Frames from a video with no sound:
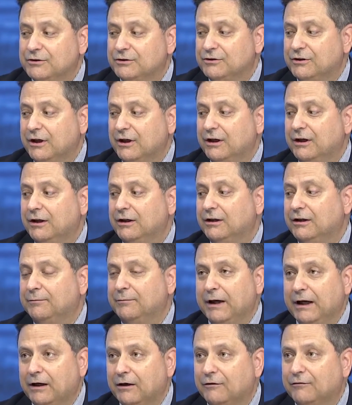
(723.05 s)
J.E., the
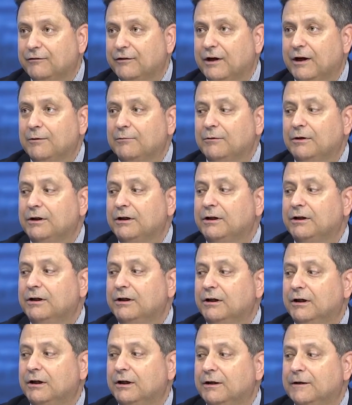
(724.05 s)
Baker
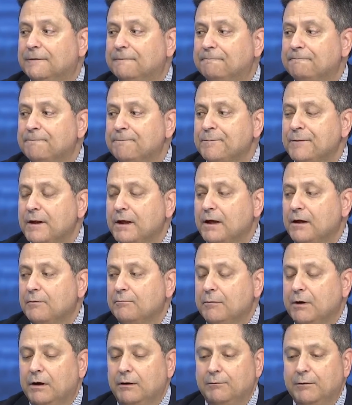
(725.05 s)
family, um,
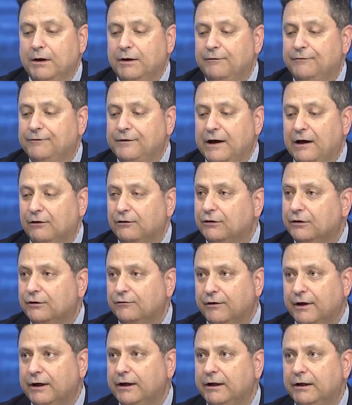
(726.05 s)
many, many, founding
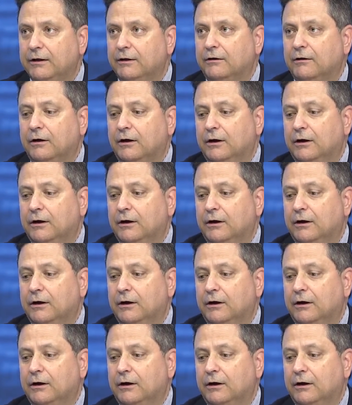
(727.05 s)
right here.